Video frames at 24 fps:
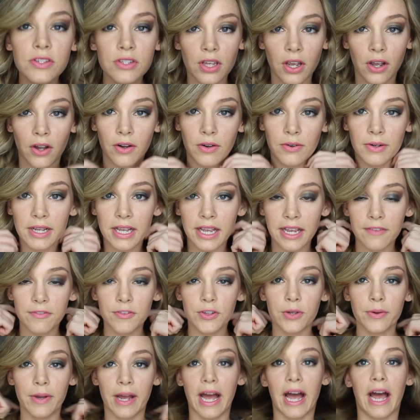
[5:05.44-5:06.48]
So if
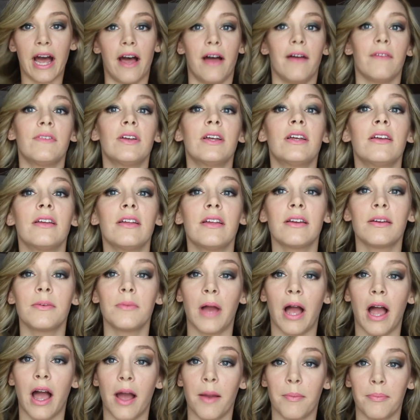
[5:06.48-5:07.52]
you have
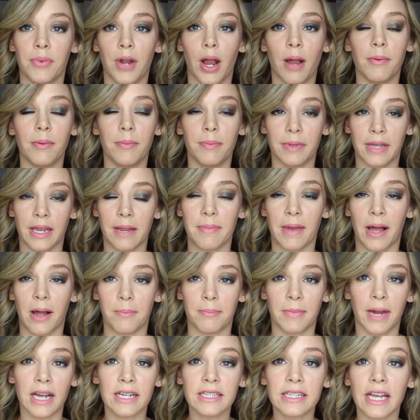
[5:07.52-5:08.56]
probably
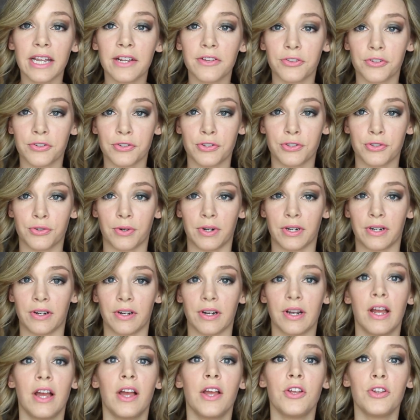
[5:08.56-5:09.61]
about my length or
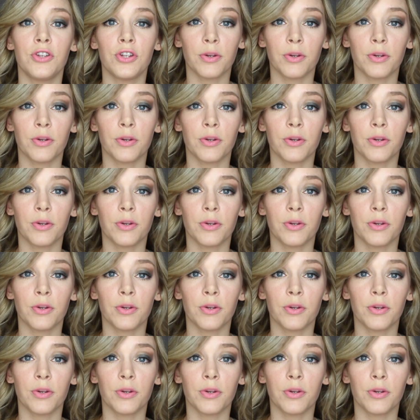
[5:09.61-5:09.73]
shorter,